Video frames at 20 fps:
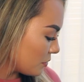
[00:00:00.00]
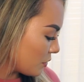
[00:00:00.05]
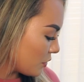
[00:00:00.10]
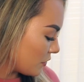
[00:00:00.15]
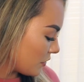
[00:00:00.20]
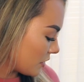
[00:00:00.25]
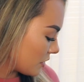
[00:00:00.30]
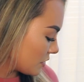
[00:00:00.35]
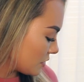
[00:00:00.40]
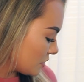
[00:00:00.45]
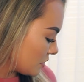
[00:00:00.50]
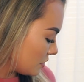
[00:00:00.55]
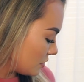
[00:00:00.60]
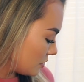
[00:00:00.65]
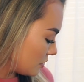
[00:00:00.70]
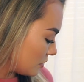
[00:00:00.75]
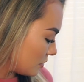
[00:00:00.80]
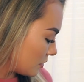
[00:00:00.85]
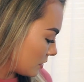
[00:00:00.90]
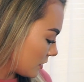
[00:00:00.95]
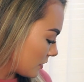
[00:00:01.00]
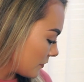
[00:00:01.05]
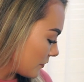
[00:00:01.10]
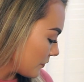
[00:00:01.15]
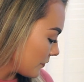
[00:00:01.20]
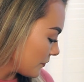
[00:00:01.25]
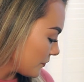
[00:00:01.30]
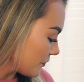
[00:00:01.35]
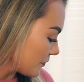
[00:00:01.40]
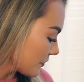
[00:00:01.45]
to move on to
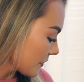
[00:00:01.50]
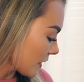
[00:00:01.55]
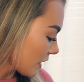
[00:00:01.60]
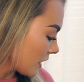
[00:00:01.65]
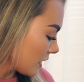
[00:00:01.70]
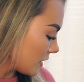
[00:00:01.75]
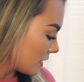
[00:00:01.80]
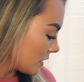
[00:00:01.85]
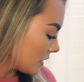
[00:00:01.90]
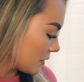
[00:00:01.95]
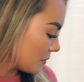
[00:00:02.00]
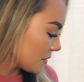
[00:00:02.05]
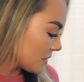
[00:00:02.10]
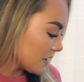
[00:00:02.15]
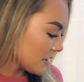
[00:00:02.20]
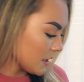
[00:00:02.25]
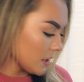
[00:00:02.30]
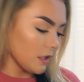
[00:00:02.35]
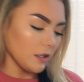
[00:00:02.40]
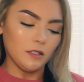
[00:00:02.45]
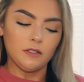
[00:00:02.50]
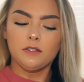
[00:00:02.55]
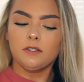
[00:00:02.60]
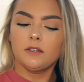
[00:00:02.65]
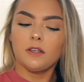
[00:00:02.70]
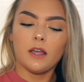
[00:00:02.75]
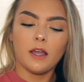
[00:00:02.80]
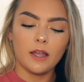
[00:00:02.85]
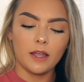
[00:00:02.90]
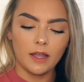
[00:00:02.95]

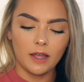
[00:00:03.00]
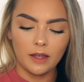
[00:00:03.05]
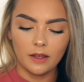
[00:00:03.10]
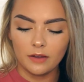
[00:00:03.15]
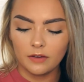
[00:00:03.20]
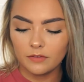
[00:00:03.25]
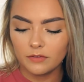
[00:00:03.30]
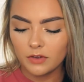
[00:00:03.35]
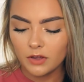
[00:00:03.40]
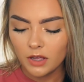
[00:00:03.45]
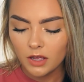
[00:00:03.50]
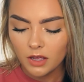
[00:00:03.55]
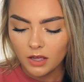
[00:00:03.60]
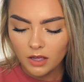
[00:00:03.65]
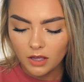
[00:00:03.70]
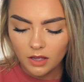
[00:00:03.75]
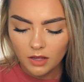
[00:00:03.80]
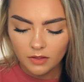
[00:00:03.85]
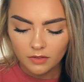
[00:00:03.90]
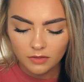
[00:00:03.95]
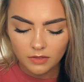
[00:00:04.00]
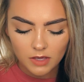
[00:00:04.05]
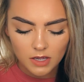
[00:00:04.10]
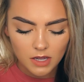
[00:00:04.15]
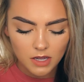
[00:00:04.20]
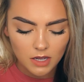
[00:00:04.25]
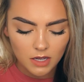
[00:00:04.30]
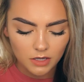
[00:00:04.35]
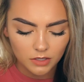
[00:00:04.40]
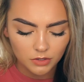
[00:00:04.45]
lipsticks. I have
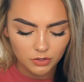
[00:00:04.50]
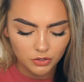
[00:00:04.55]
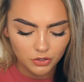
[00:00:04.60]
the